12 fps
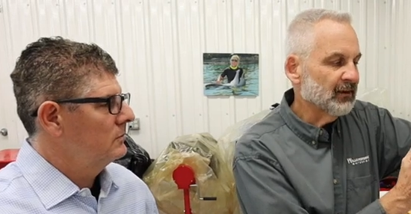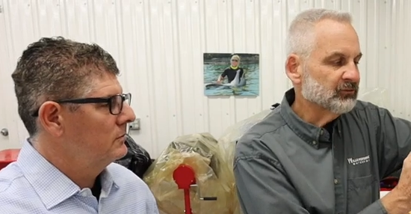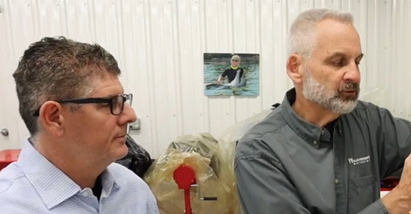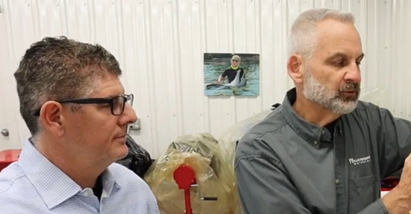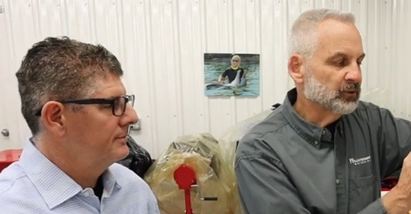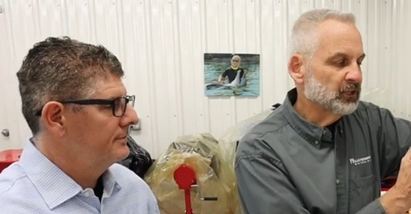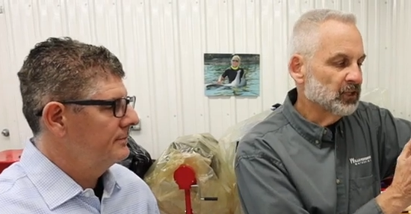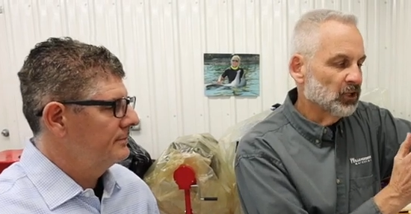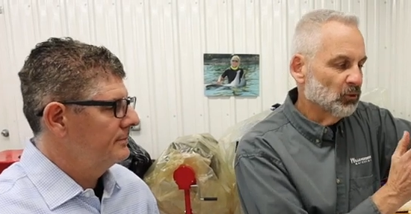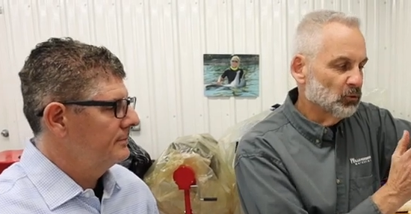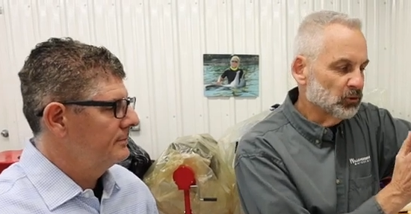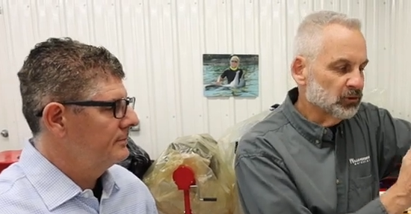Speaker 1: after
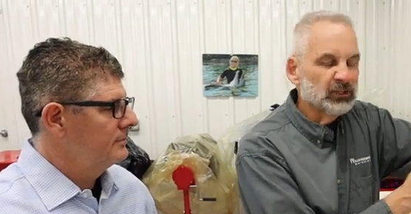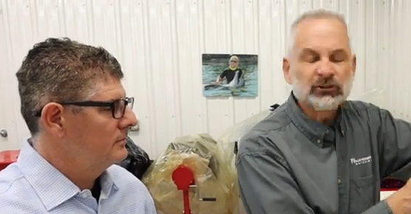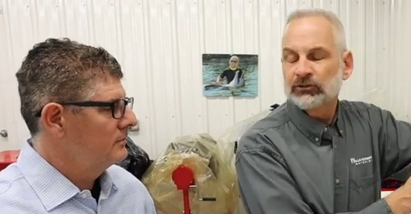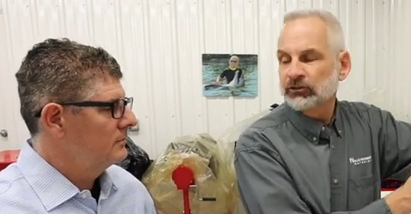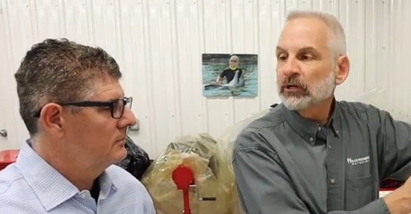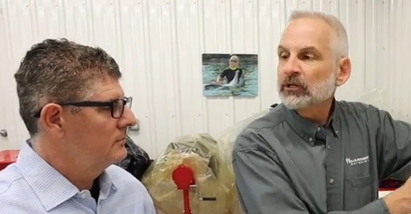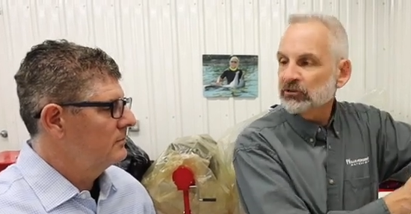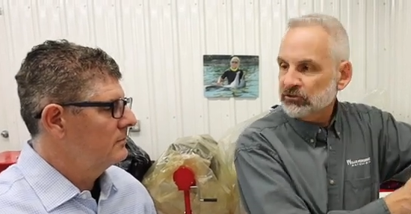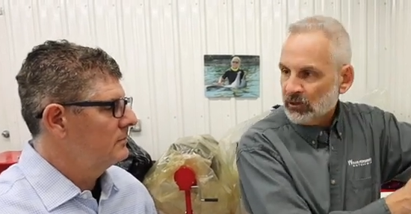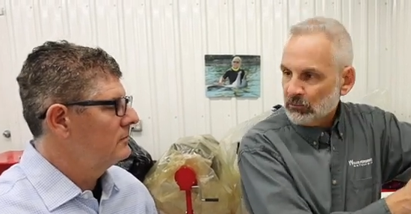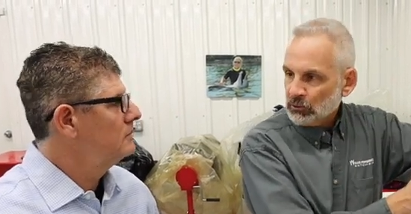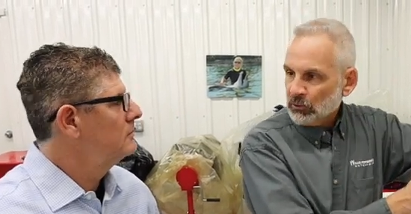really a serious
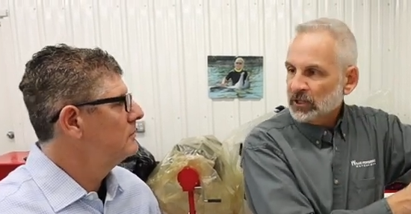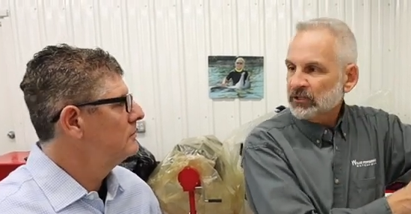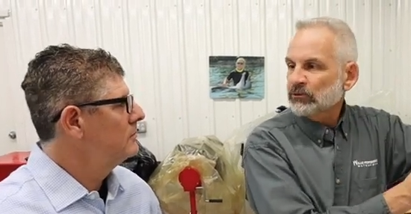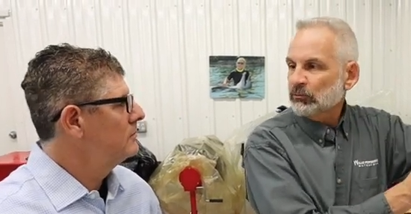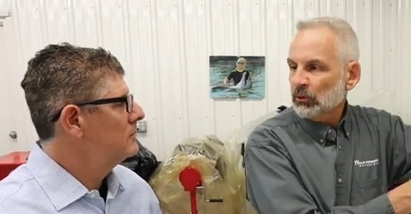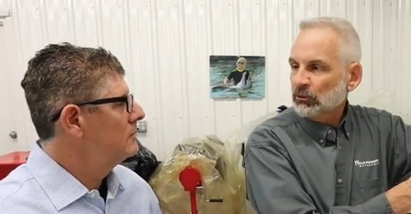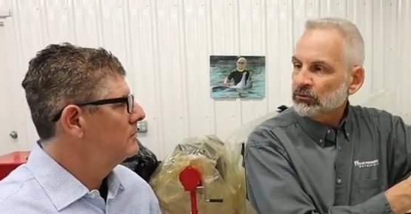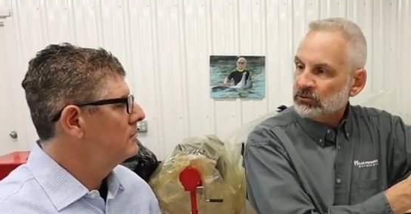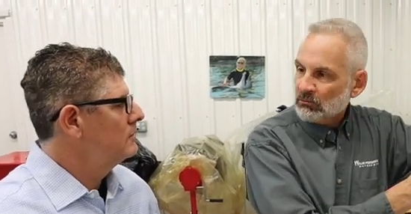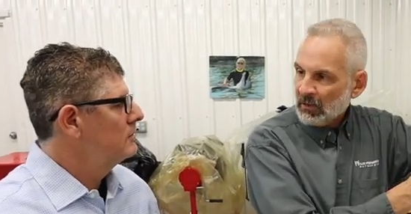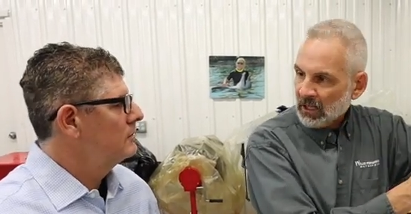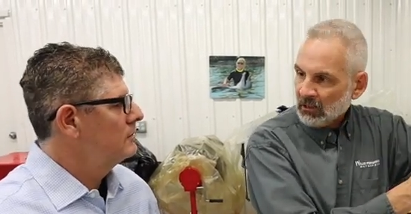upgrade as opposed to a
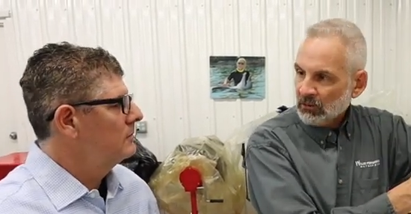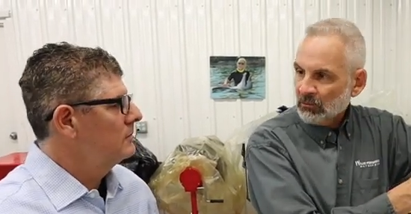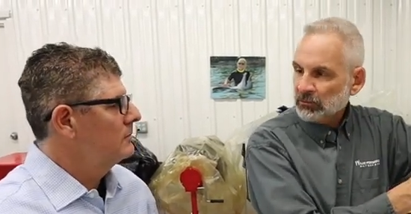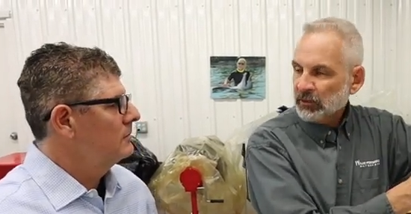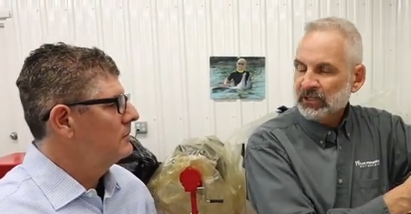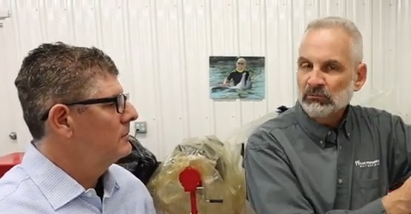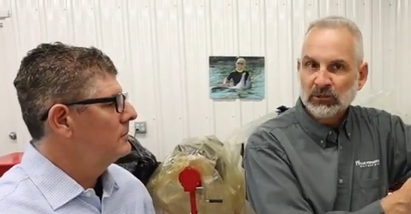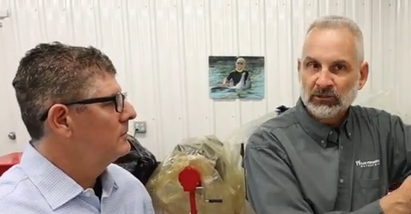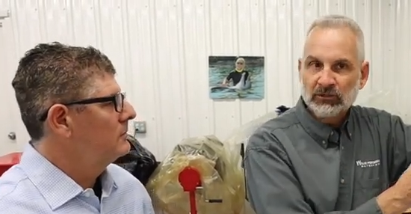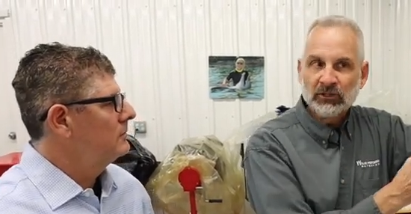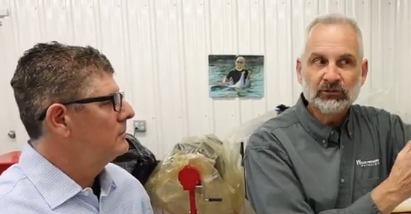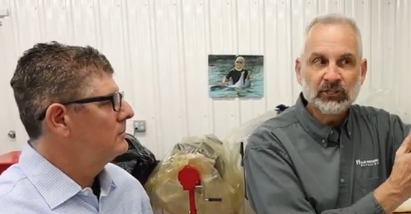mild upgrade,
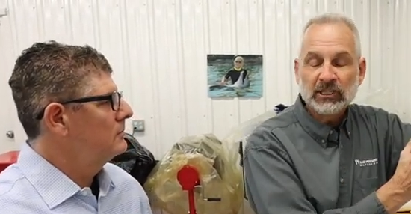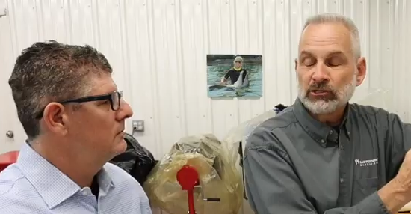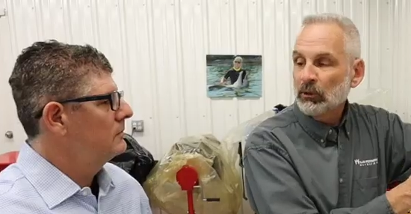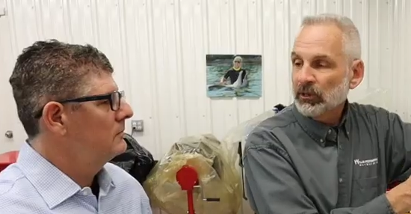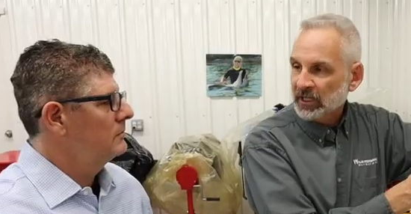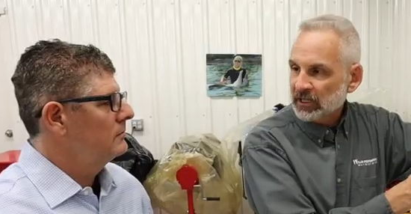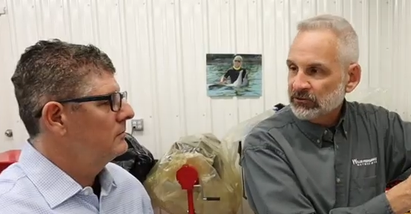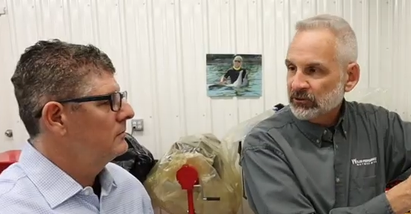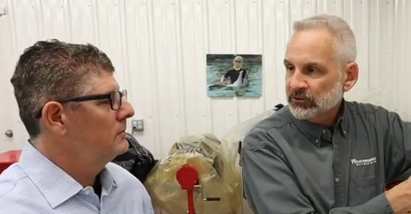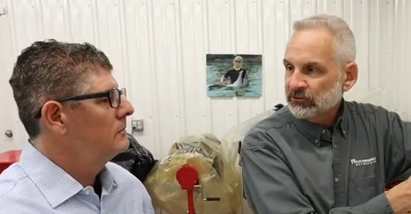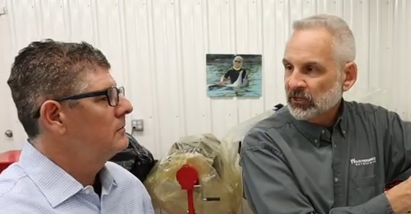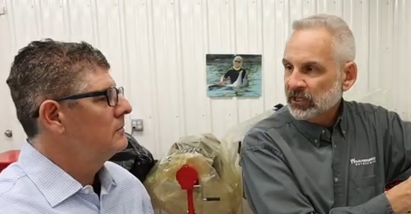which the stage one heads are
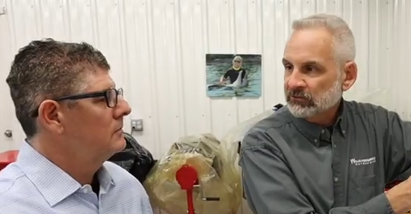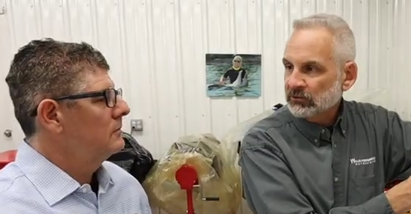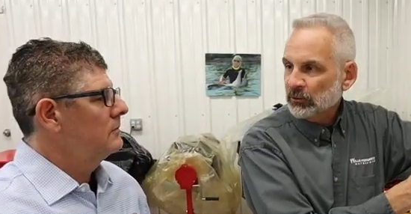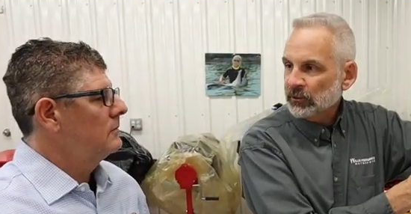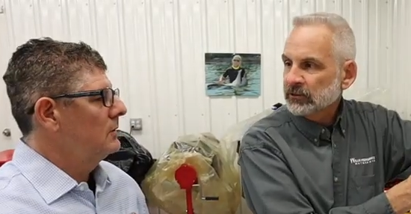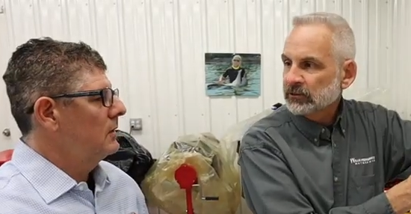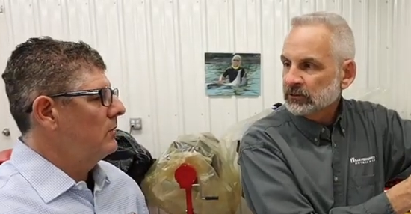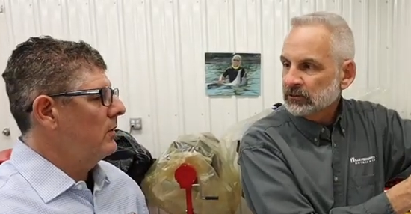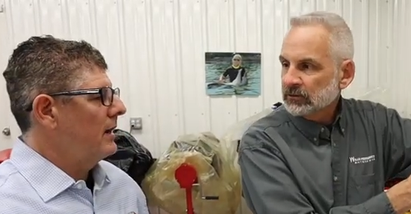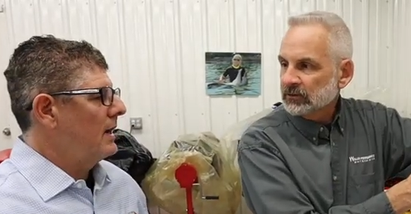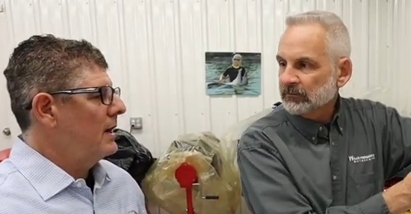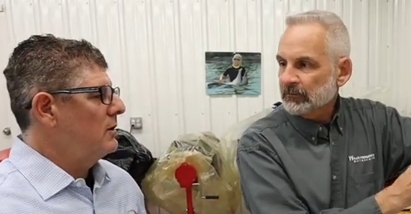designed for.
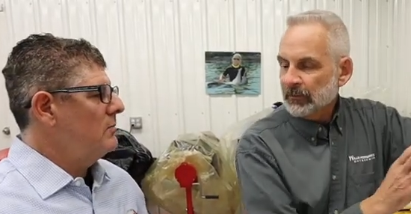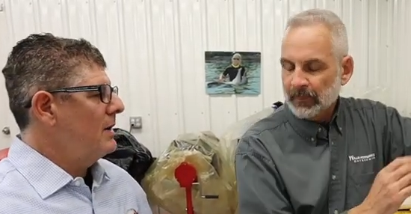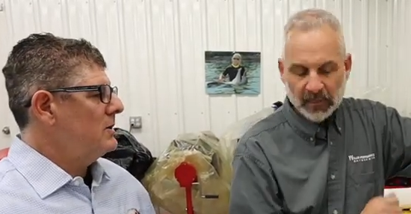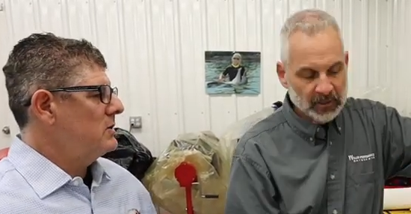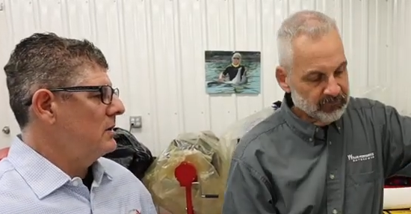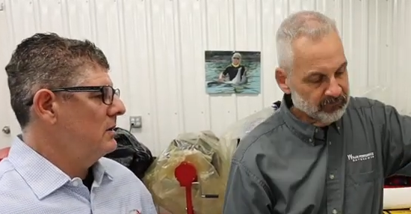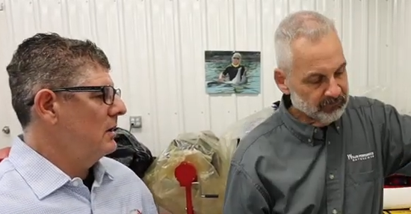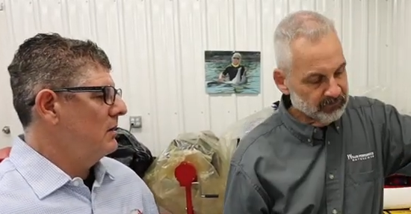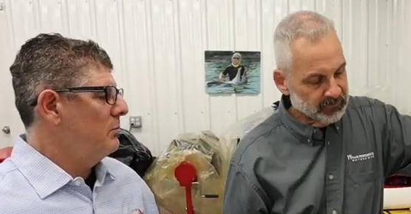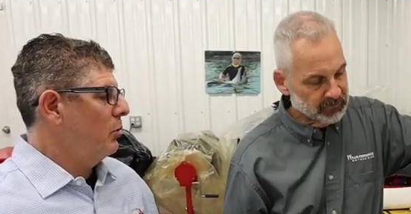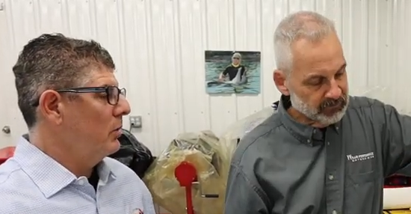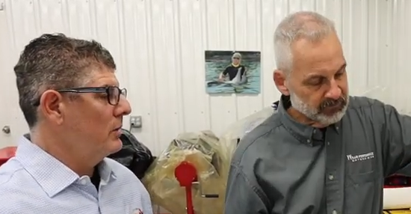
Speaker 2: Right. Now you mentioned the
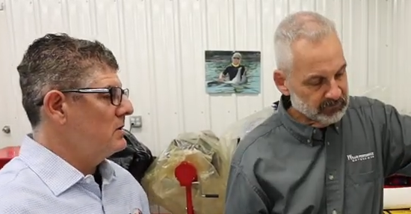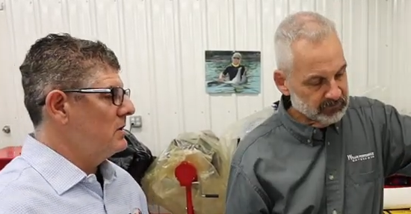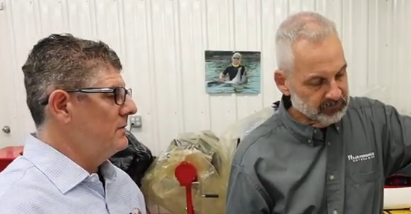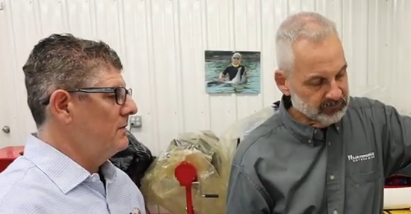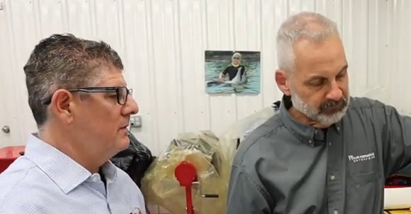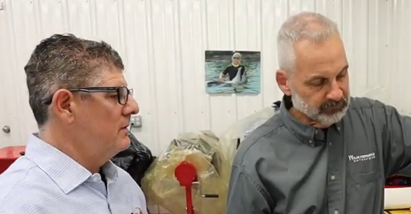importance of